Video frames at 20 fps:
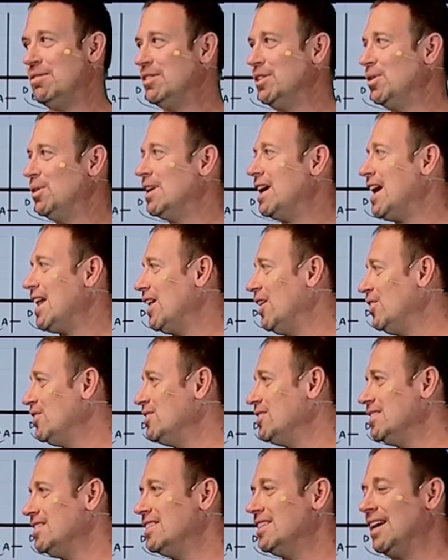even though it kind of
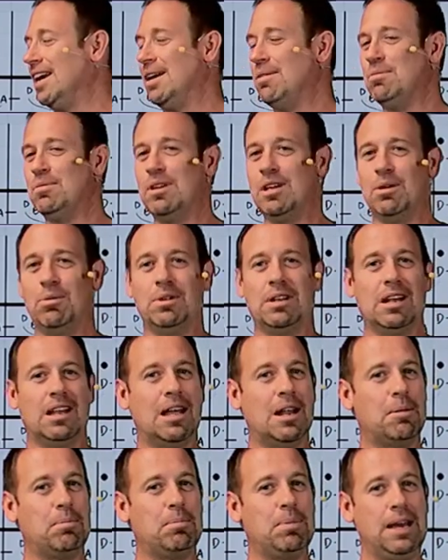looks the same, you know, we did a
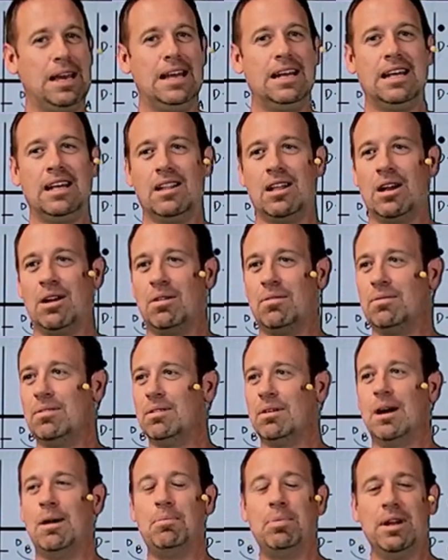lot of painting, a lot of
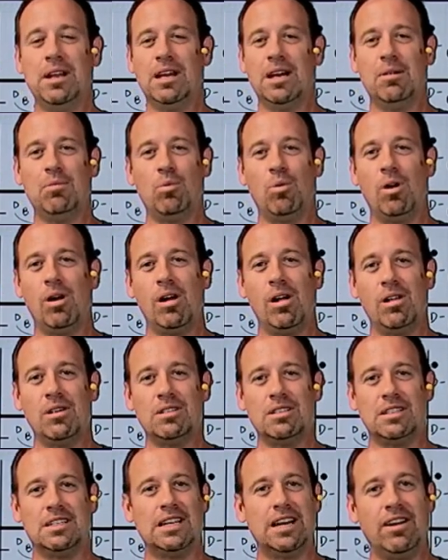uh, putting up
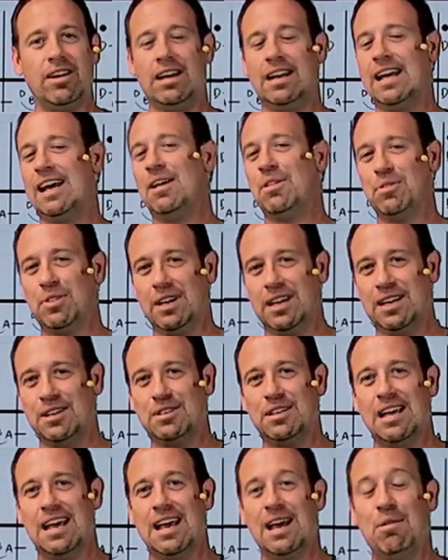walls and tearing down
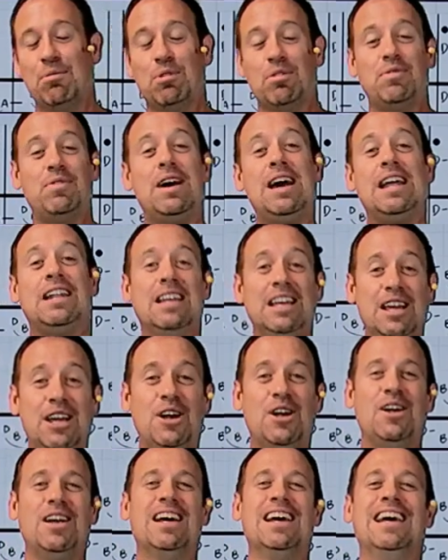things. We're finally
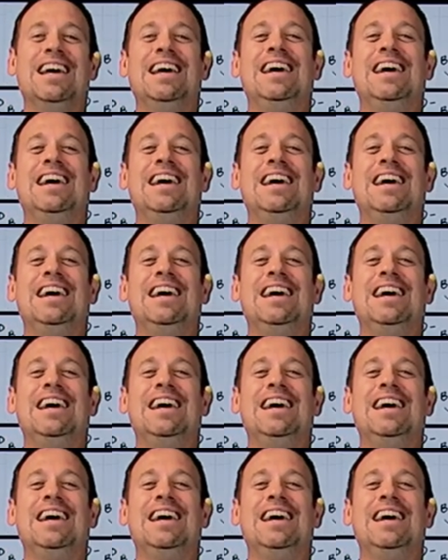here.